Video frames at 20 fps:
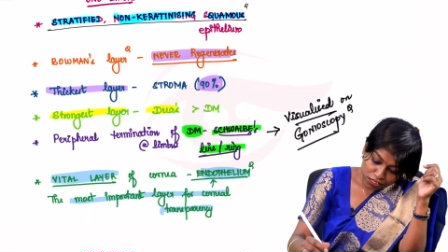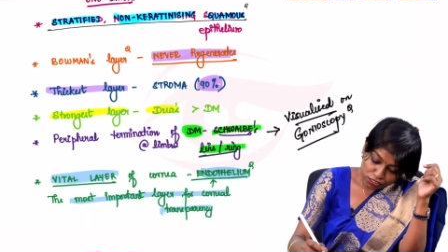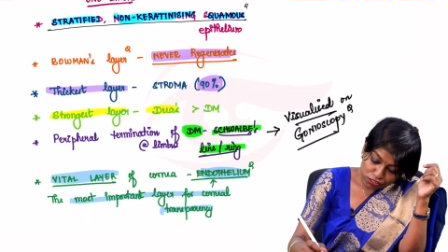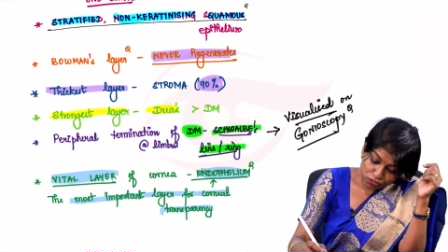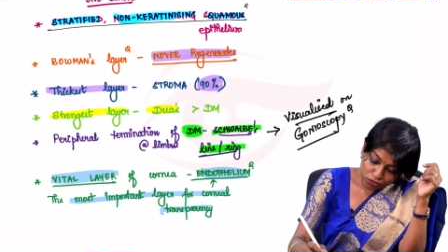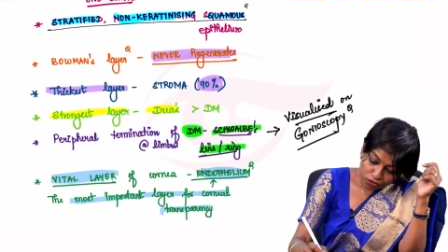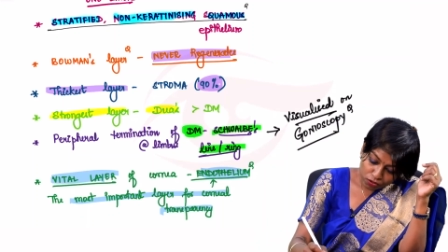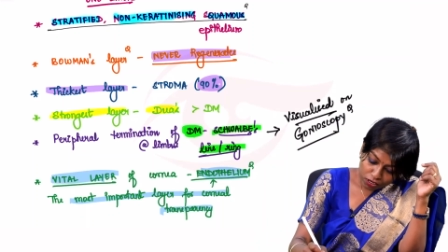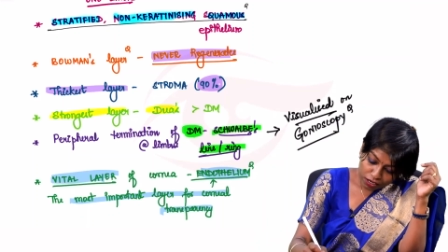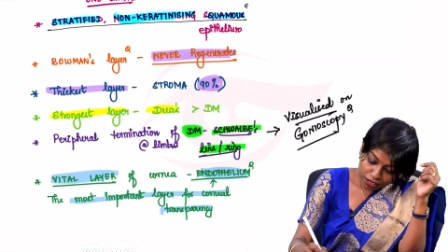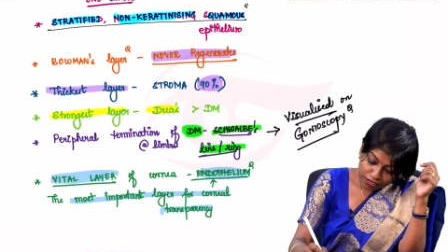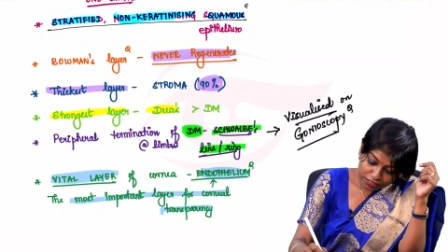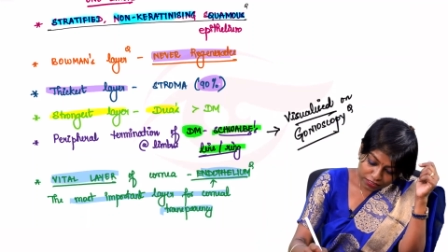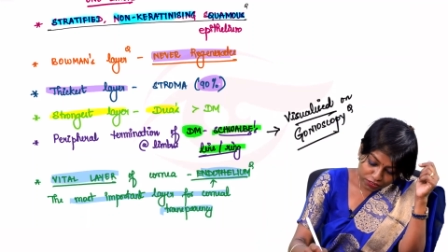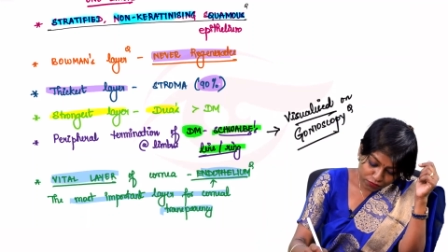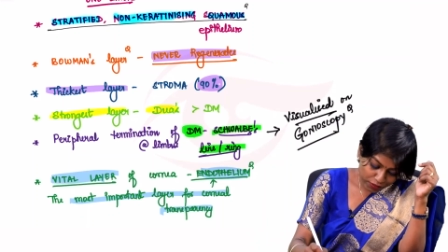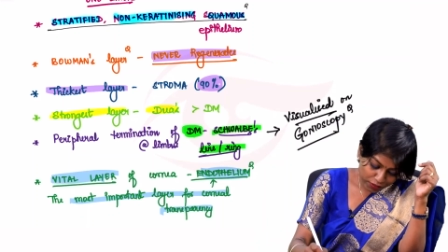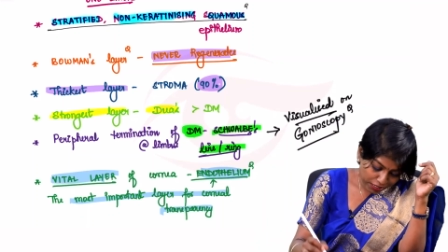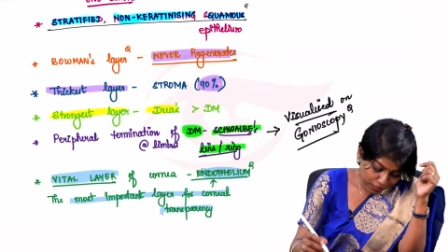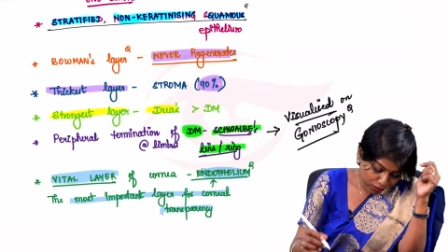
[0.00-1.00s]
So
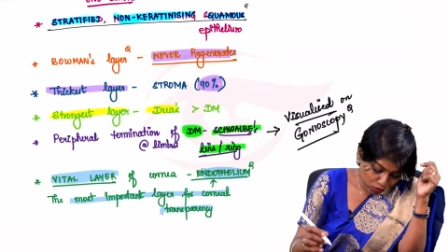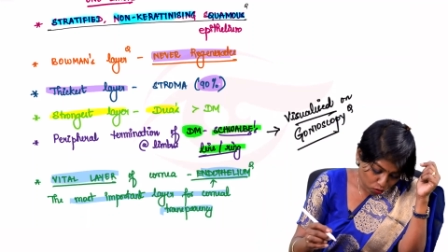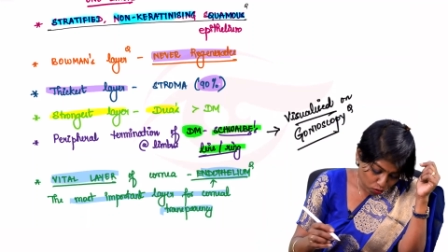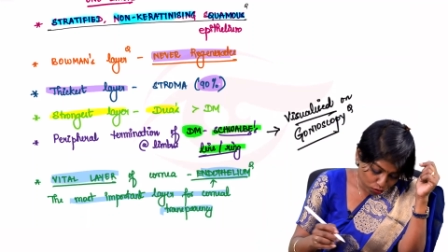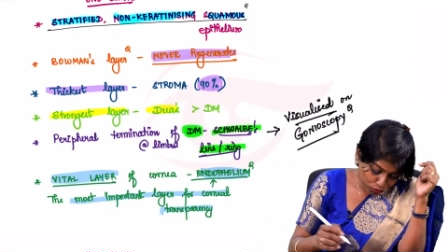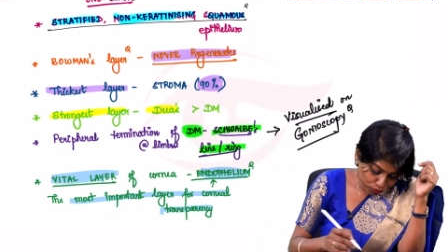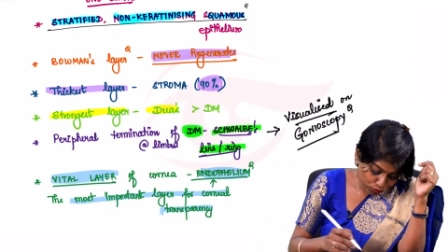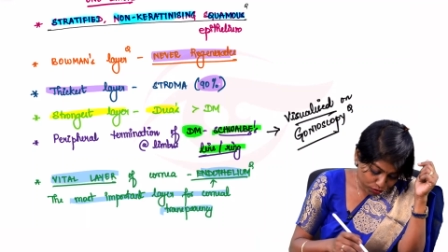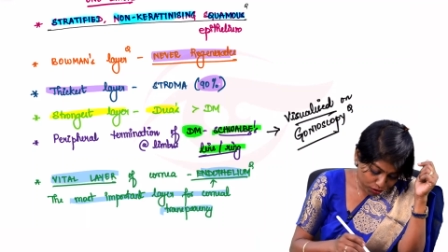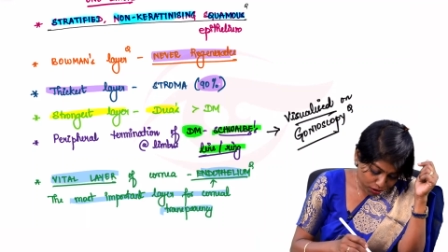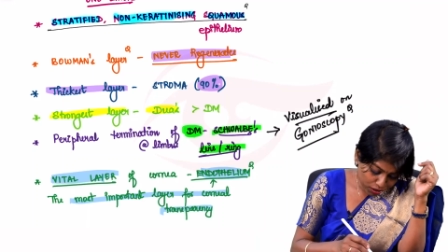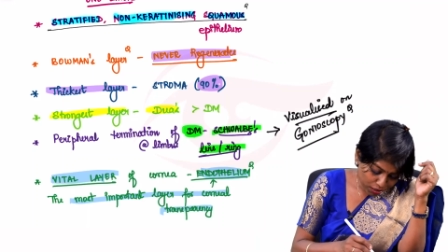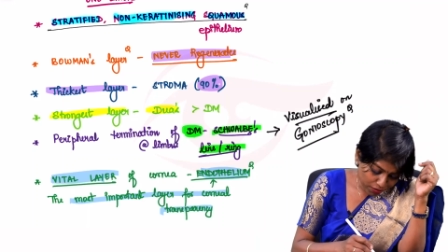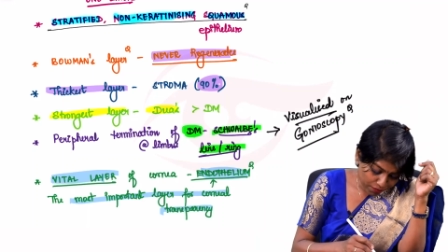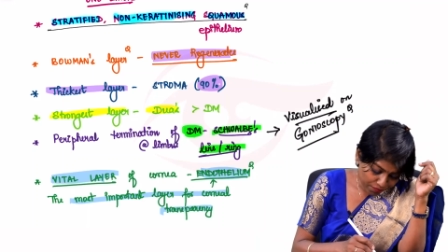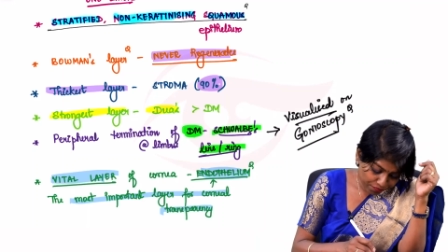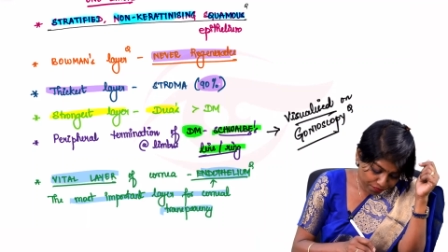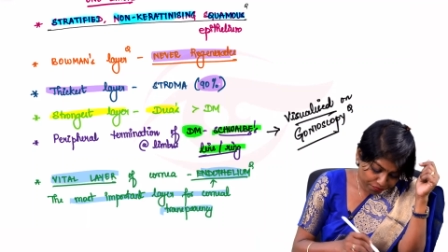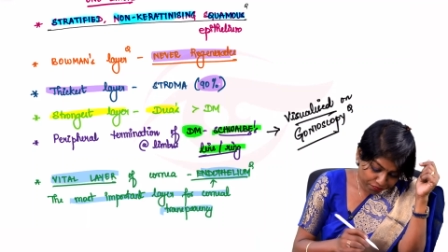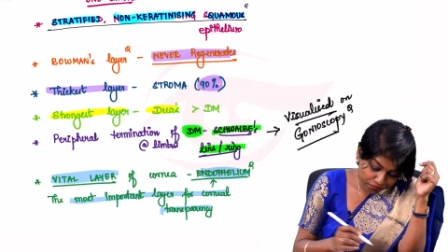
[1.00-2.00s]
we'll go to
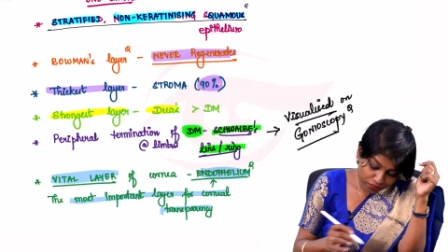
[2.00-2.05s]
the